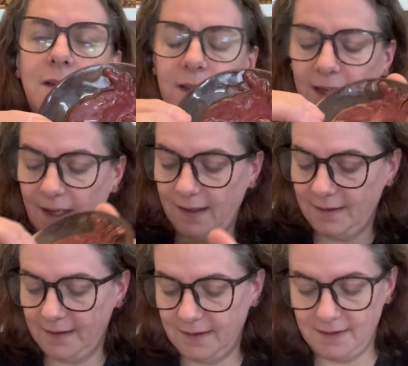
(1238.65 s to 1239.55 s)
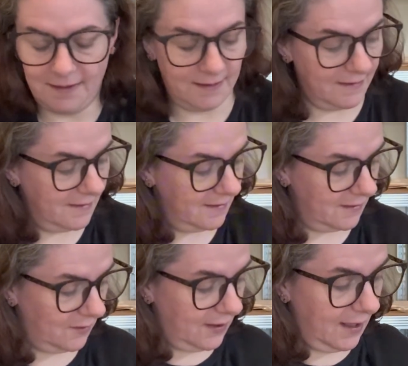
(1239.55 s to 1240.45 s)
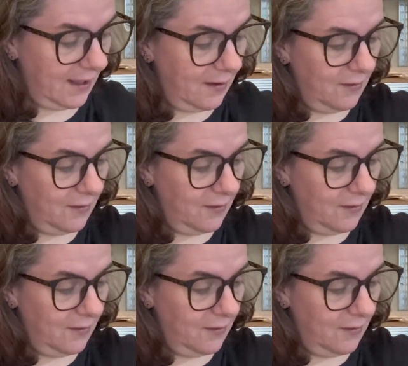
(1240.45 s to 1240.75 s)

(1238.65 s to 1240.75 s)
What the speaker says: Yeah. Okay.